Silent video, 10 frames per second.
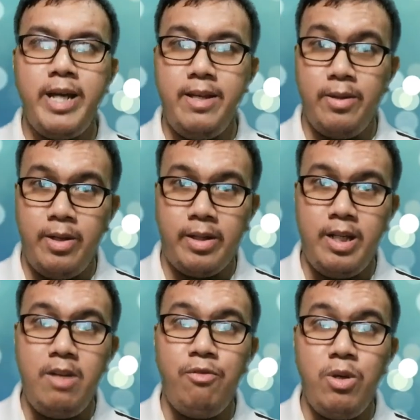Okay, look,
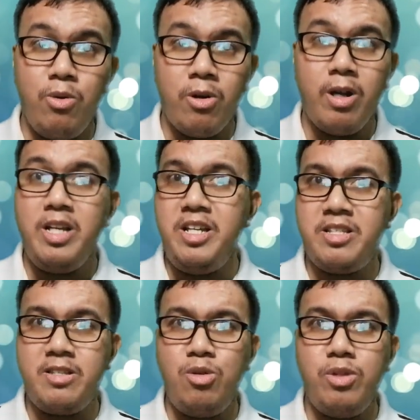if you're a
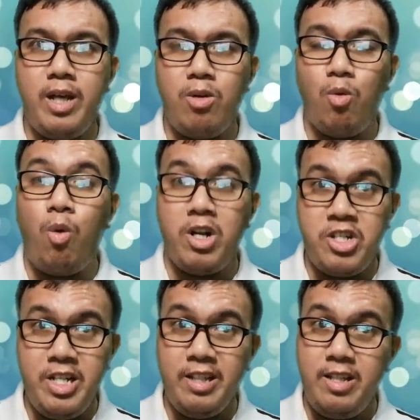student
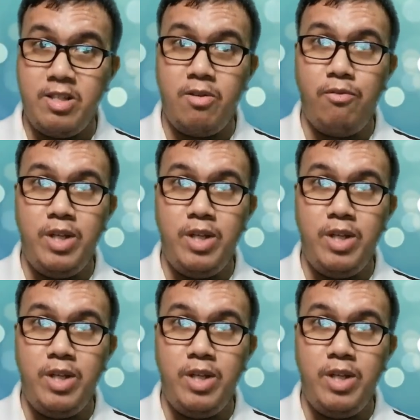watching this